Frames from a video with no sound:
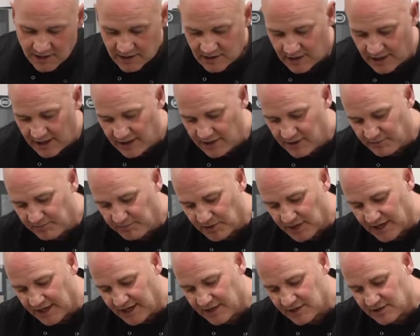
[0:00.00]
Letting the
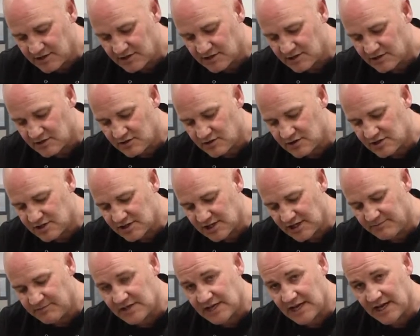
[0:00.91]
blade
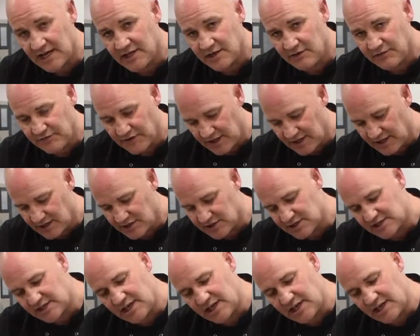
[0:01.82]
slip down your fingers,